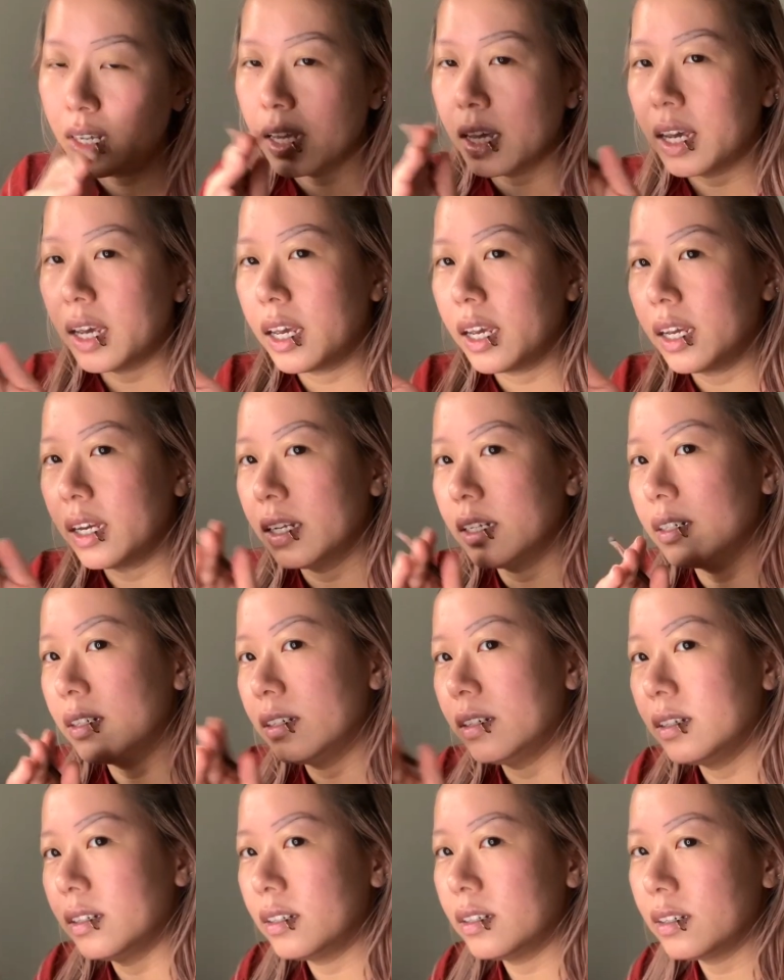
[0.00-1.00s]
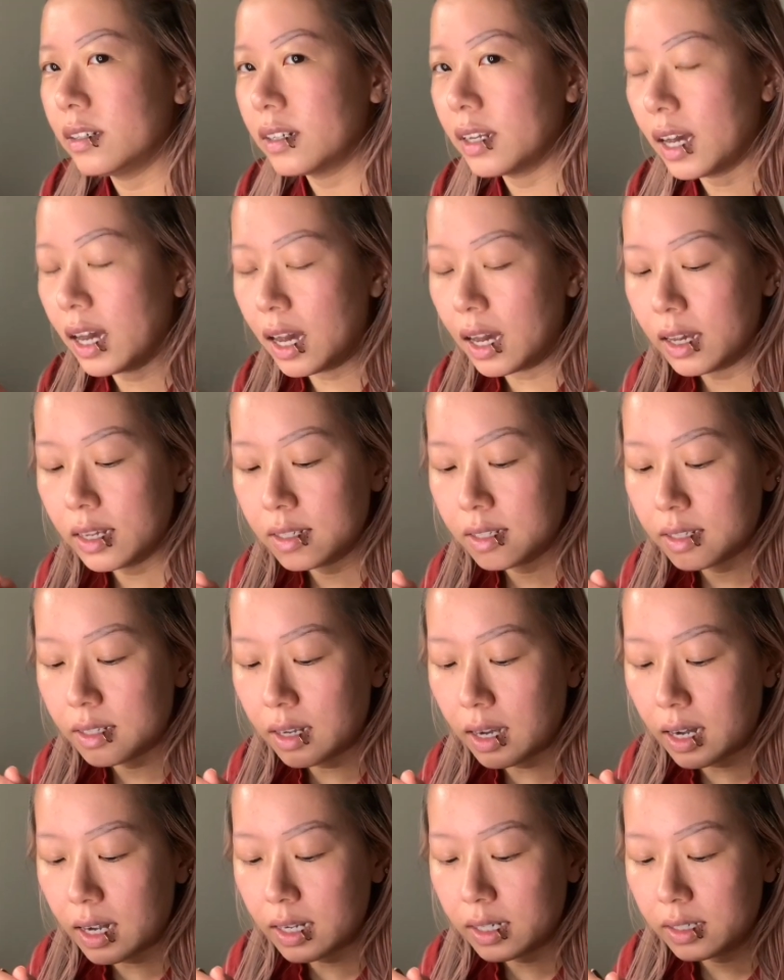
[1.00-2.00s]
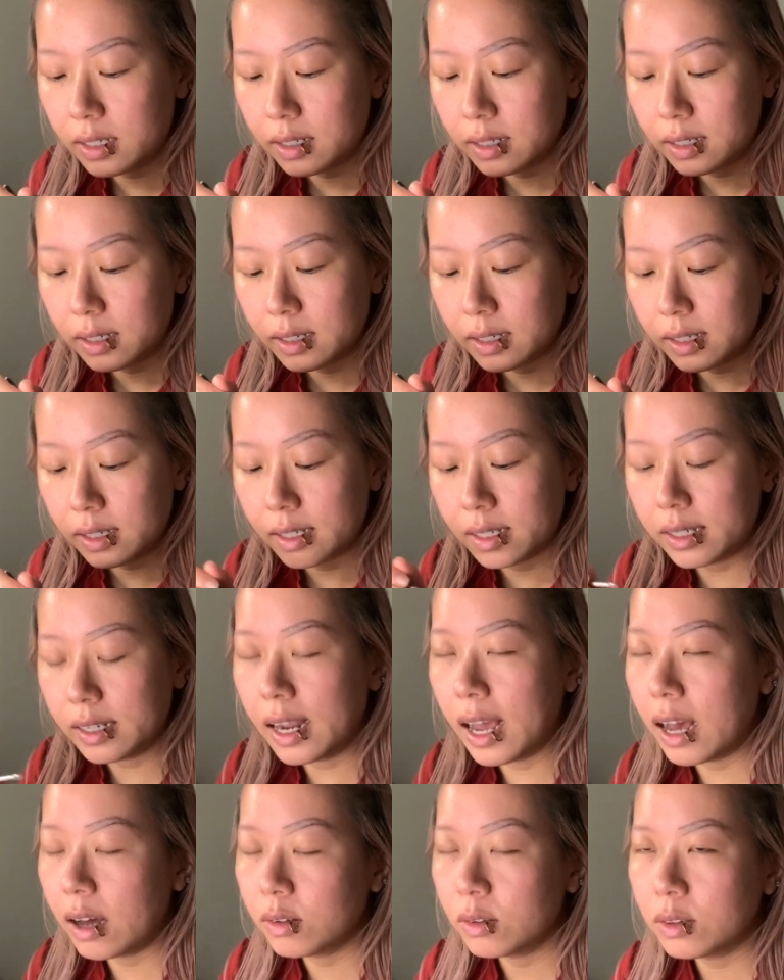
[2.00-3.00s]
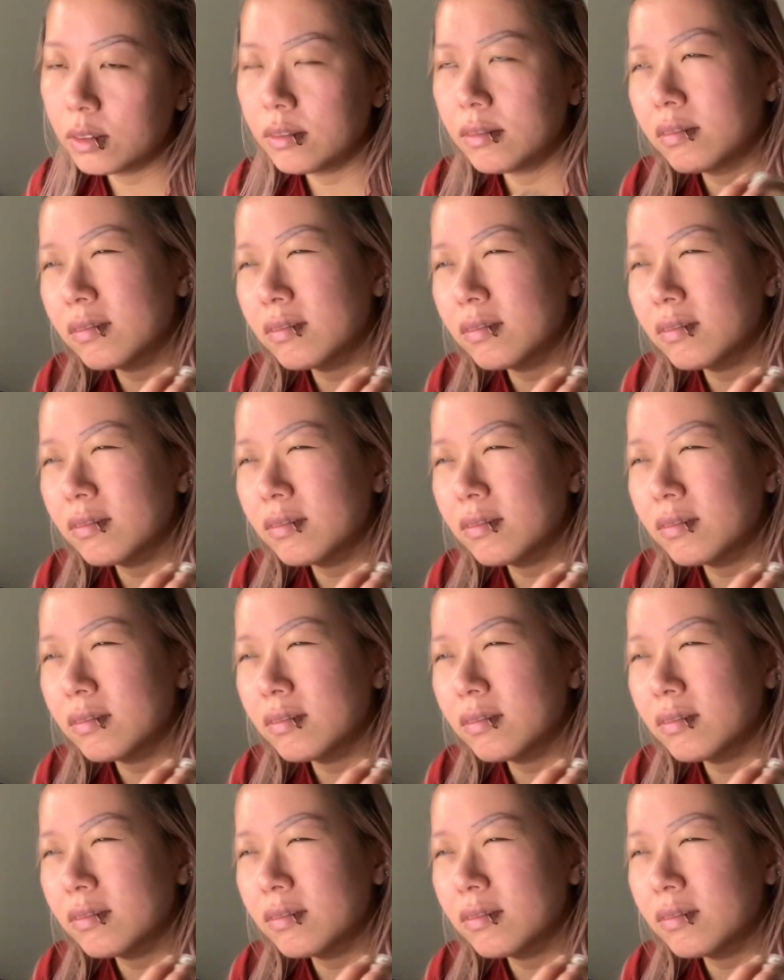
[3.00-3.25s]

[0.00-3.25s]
and I start now.